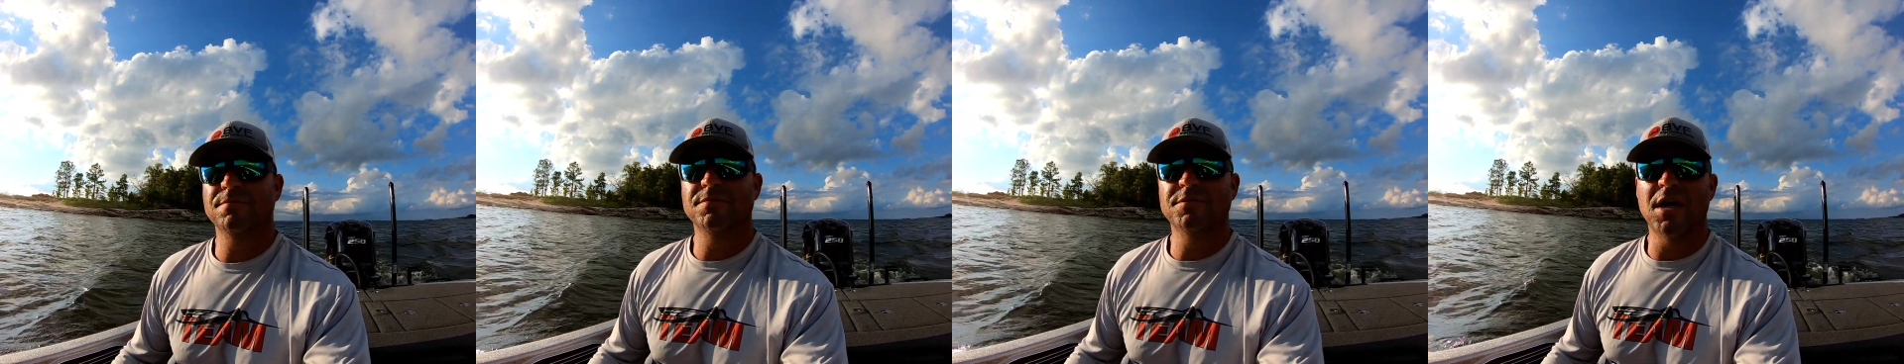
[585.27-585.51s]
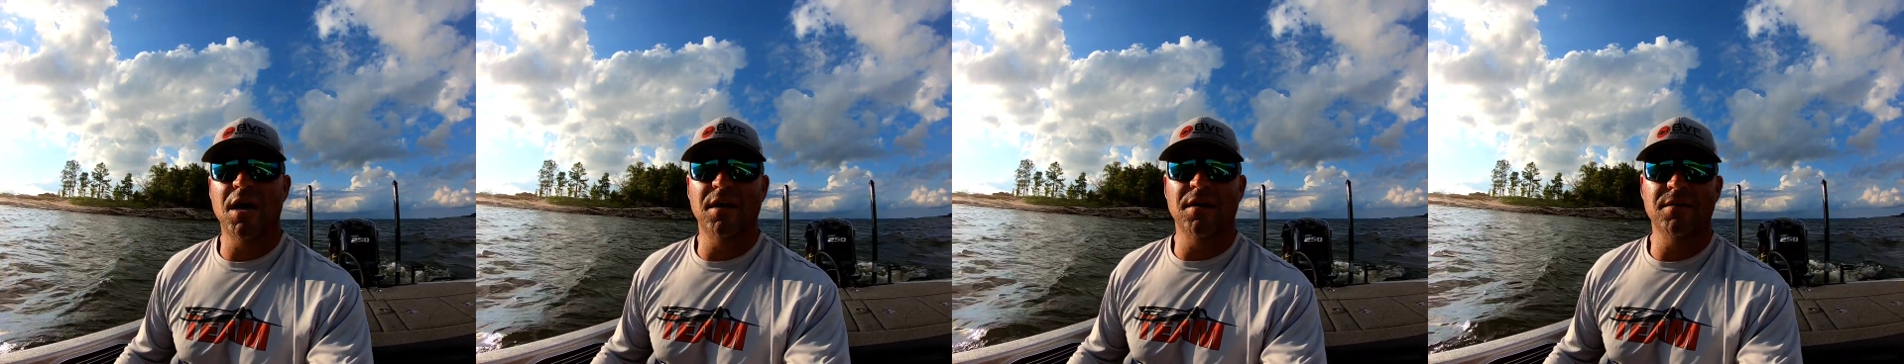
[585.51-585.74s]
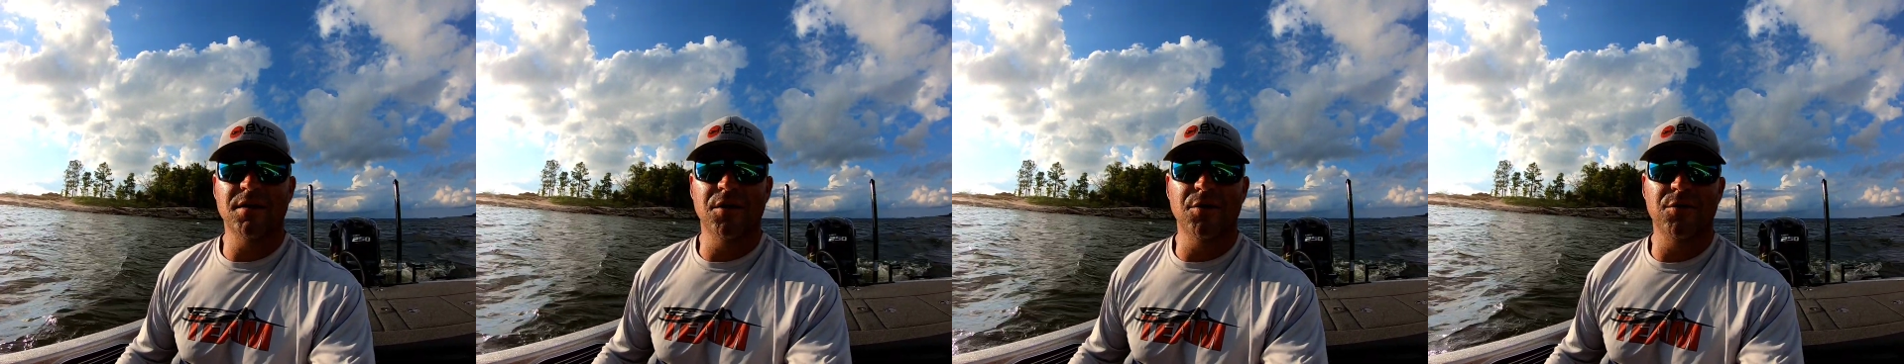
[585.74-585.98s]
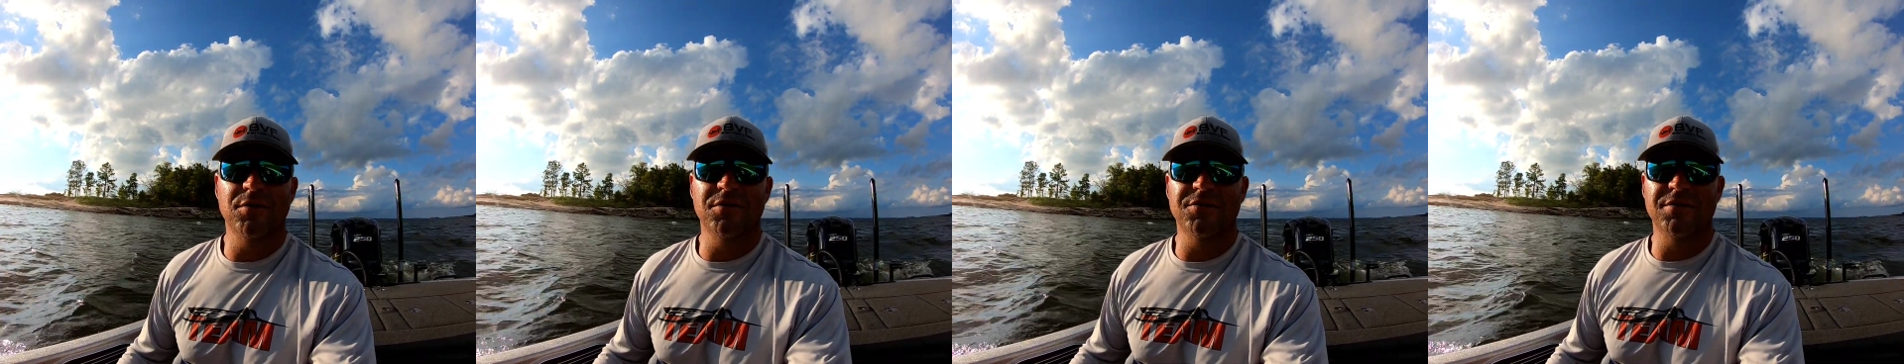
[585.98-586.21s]
not go
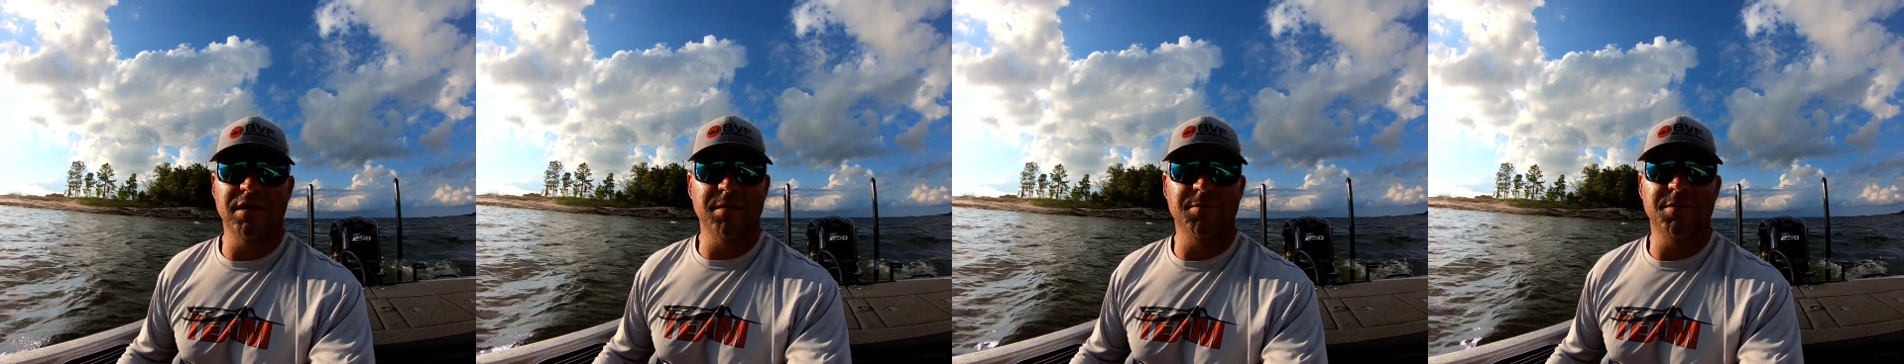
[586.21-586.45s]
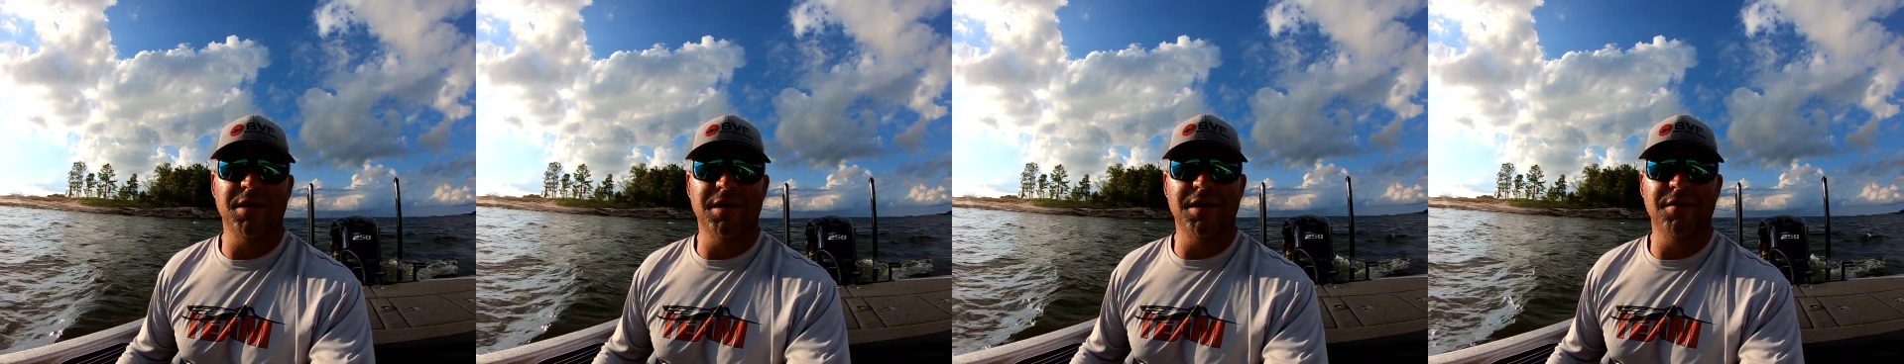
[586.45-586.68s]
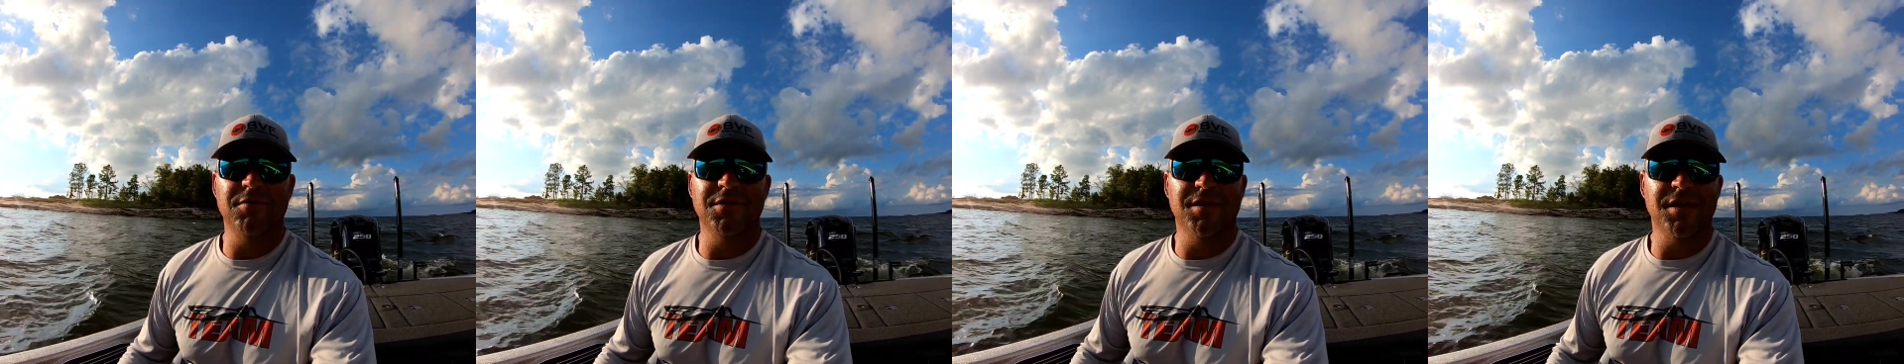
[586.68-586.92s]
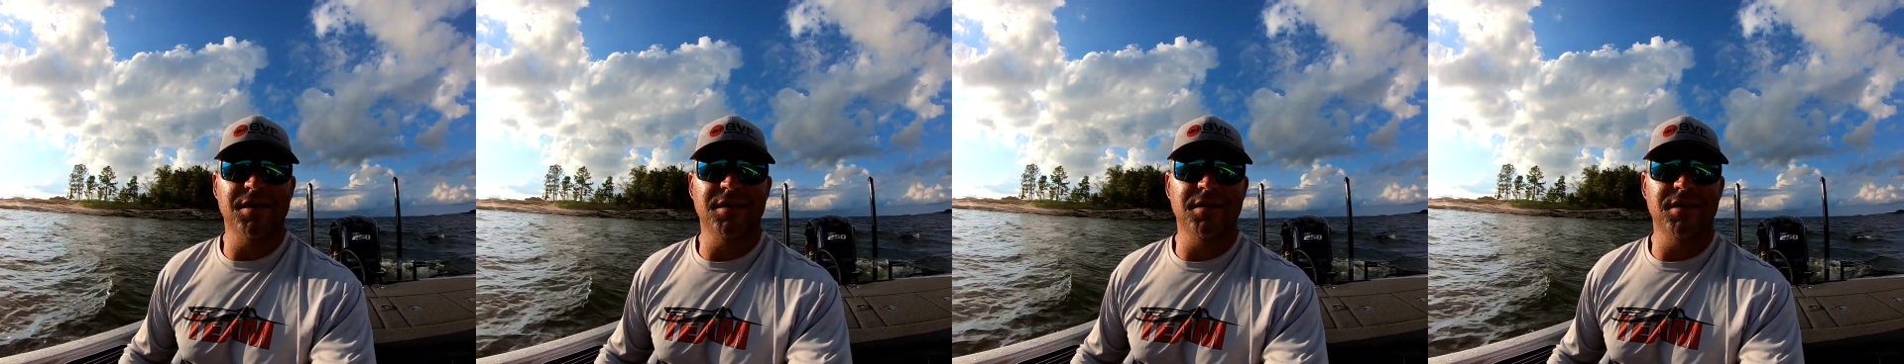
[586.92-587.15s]
to the same thing every,
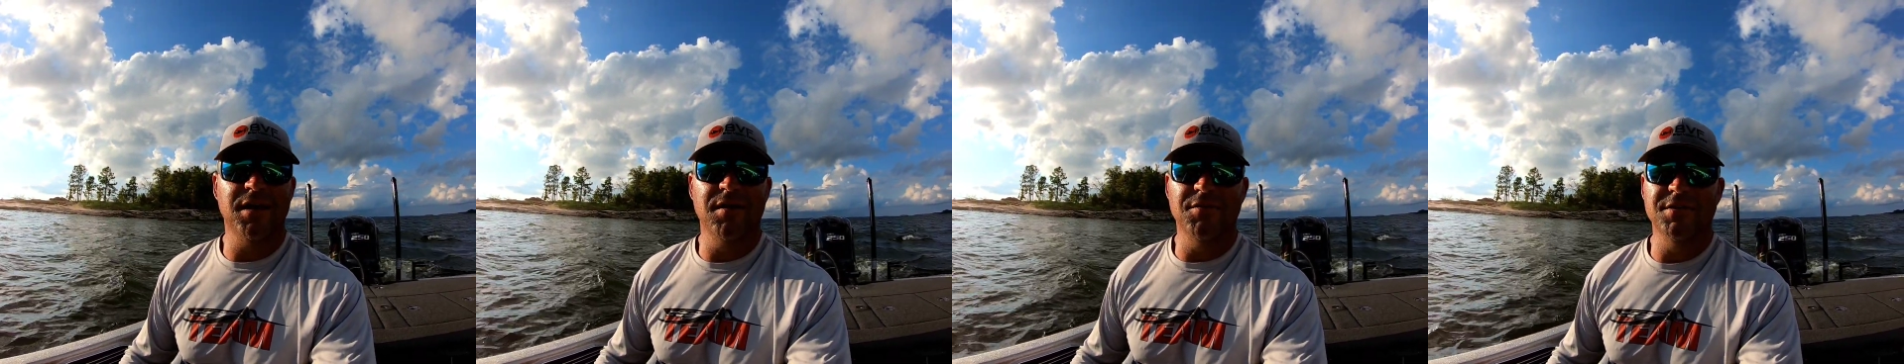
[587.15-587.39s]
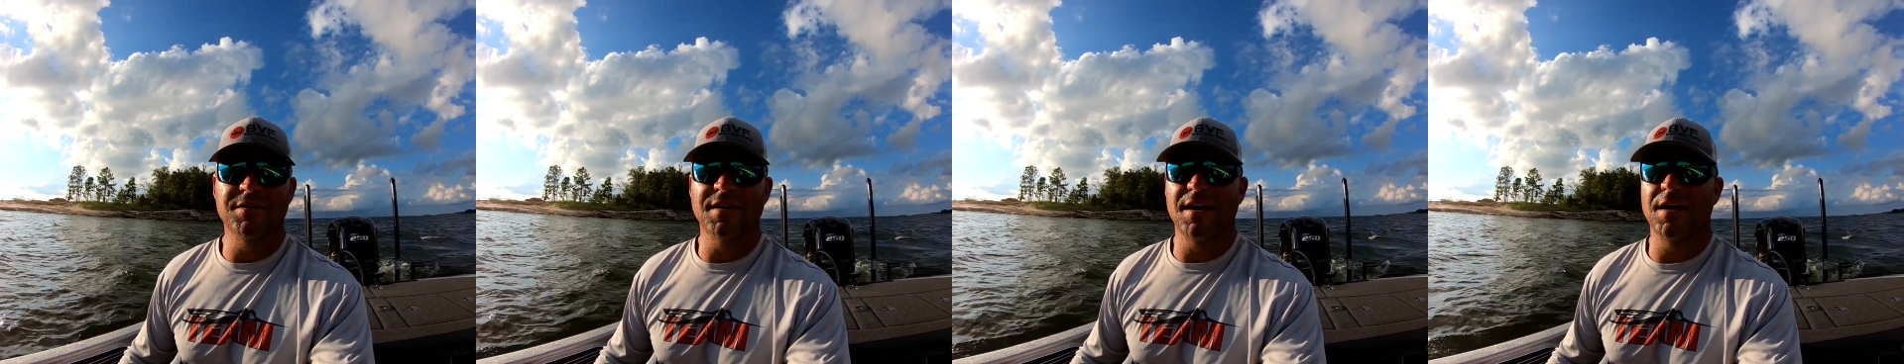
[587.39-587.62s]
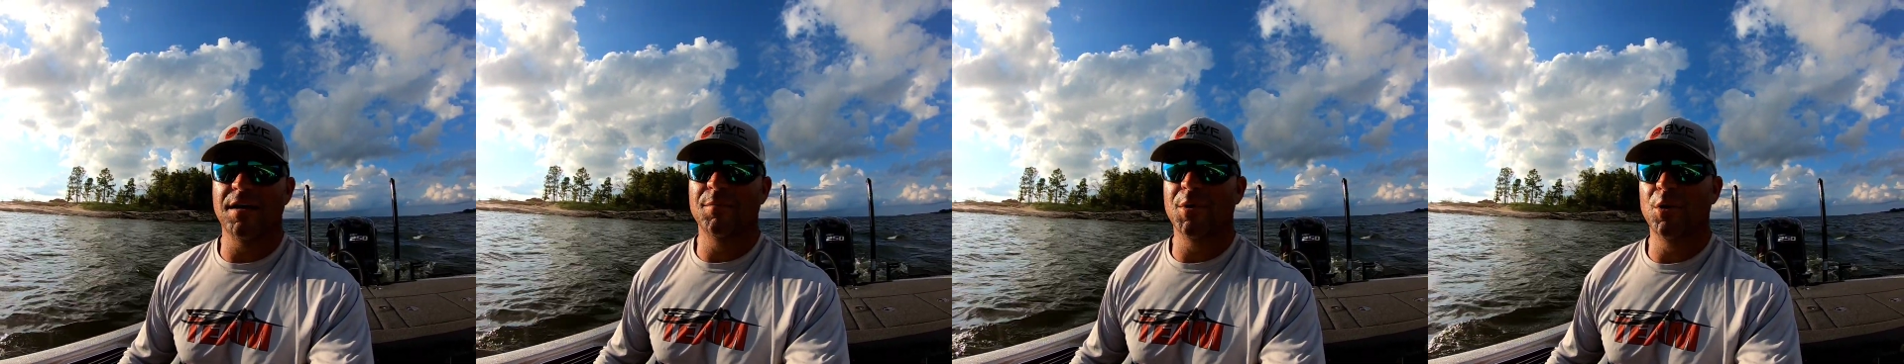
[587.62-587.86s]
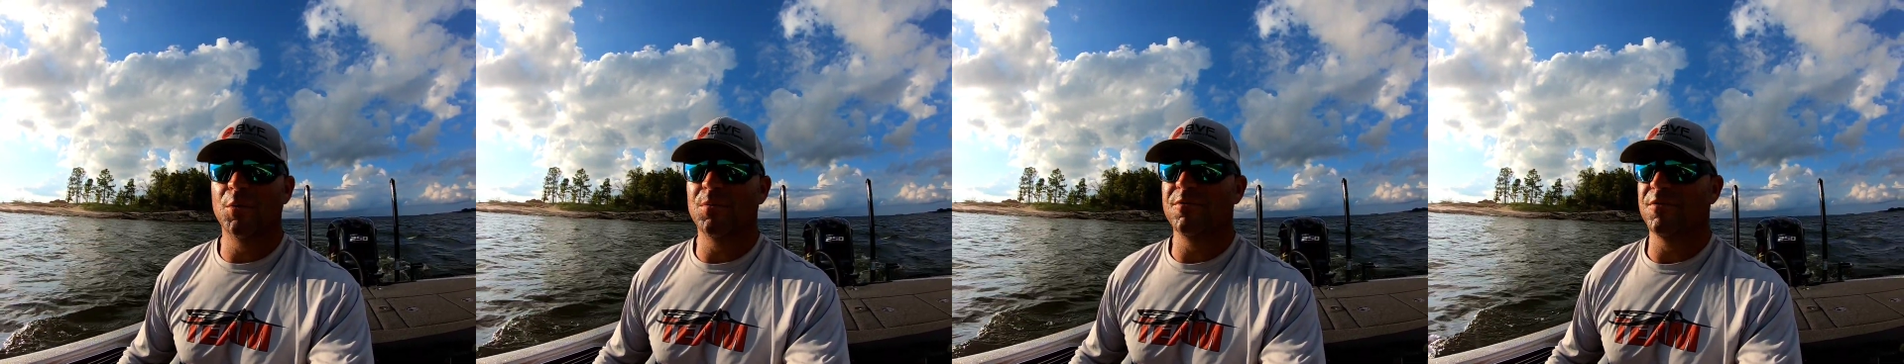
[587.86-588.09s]
th every time,
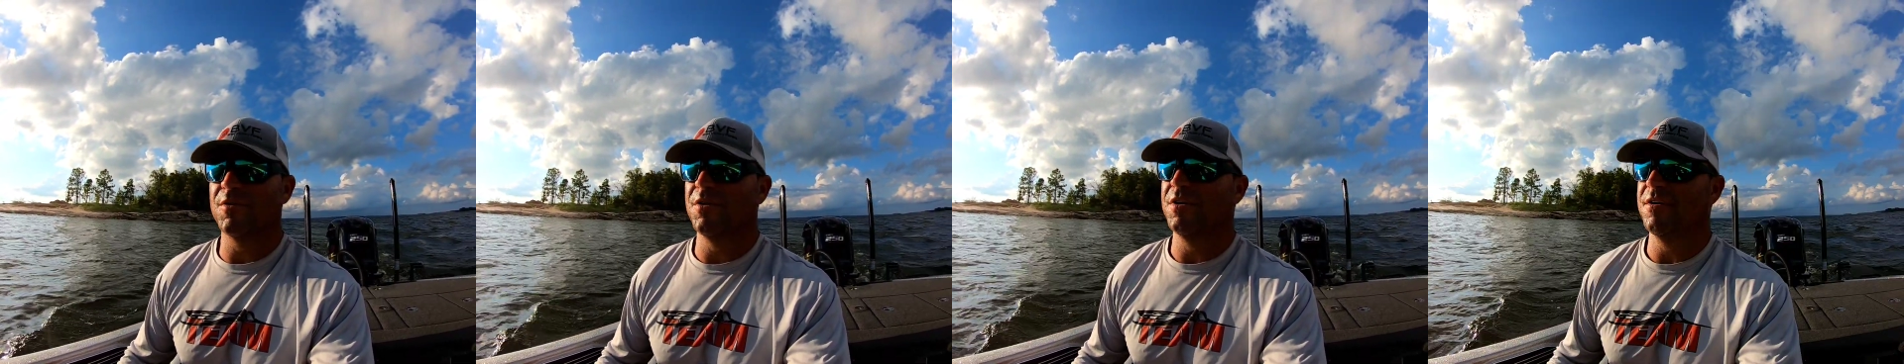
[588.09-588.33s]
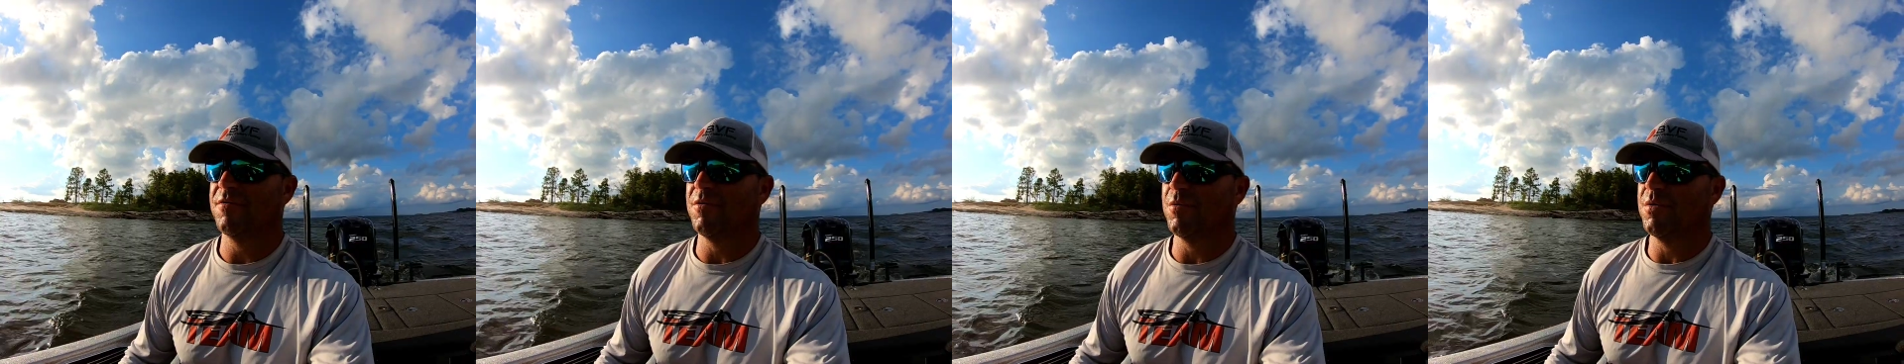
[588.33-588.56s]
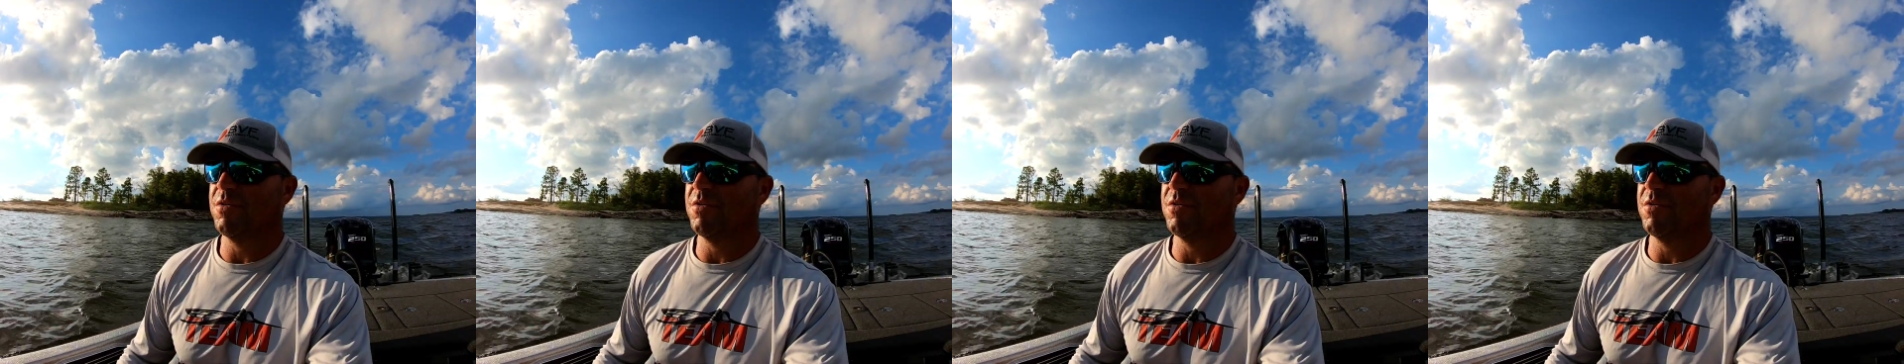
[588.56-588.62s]
hoping for a different